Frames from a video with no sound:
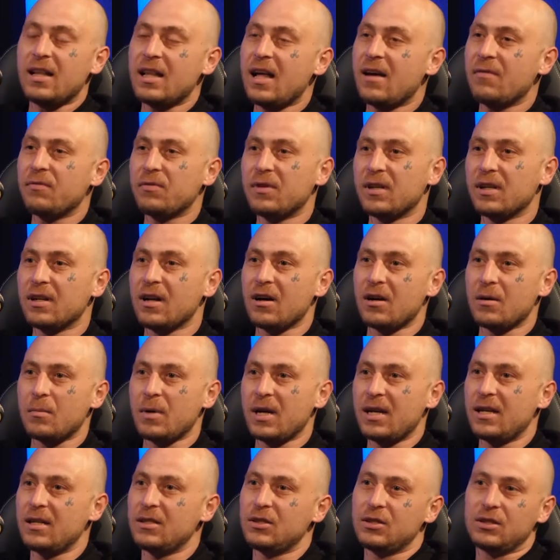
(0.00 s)
nothing, you know
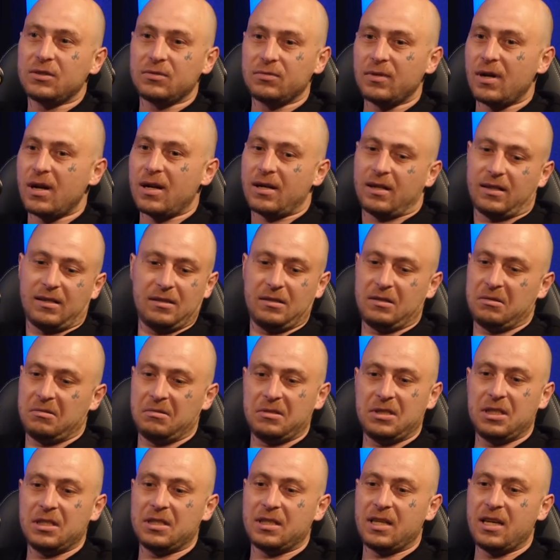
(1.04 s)
what I mean? Just
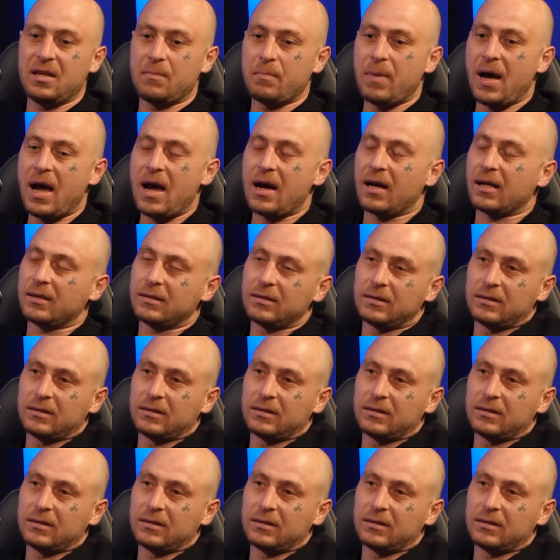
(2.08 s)
fucking, just kick back.